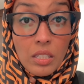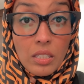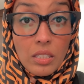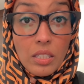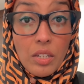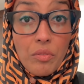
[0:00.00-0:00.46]

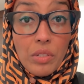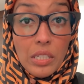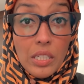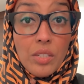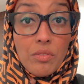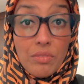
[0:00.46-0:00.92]
then I
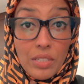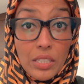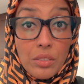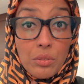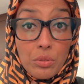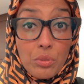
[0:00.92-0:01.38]
really invite
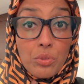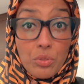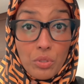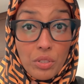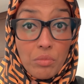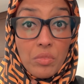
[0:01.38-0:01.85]
you to
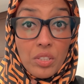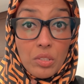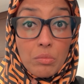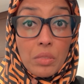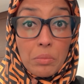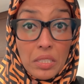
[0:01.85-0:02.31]
join me on
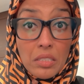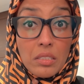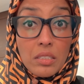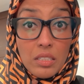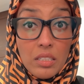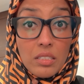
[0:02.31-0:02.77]
my
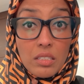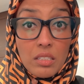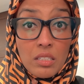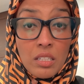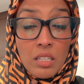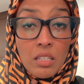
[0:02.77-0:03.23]
masterclass,
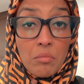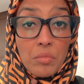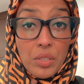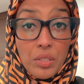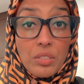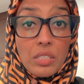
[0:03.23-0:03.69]

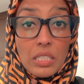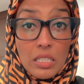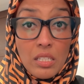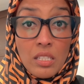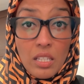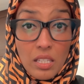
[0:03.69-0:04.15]
because
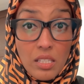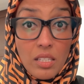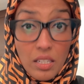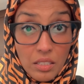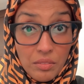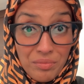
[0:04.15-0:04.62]
this is
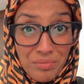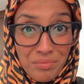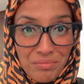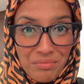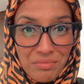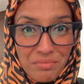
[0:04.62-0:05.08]
it.
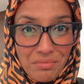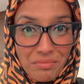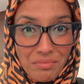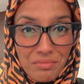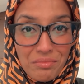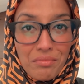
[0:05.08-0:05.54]

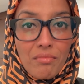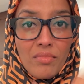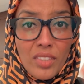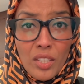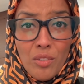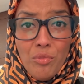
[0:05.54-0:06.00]

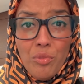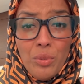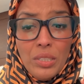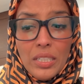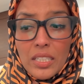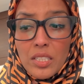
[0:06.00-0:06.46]
If you
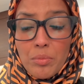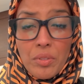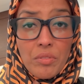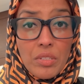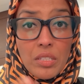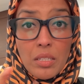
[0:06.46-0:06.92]
want to
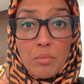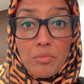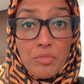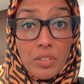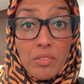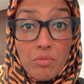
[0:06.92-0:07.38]
experience some
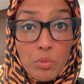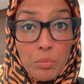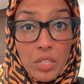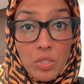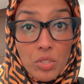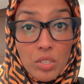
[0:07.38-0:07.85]
free
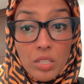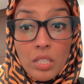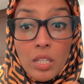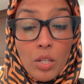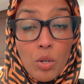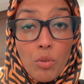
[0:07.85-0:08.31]
information
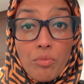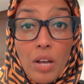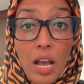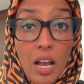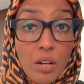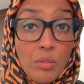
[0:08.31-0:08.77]
of
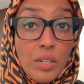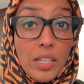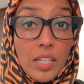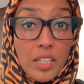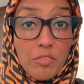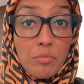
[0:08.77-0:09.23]
how I
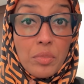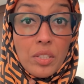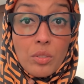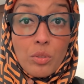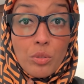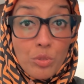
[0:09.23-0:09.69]
have been an
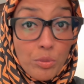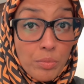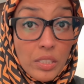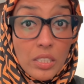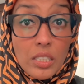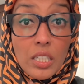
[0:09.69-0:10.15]

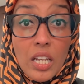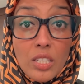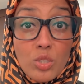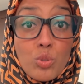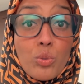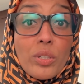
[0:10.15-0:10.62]
entrepreneur the
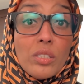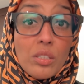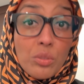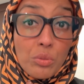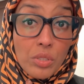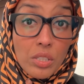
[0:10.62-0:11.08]
last
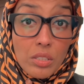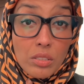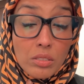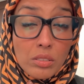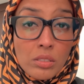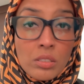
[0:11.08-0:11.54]
22
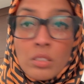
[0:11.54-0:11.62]
years,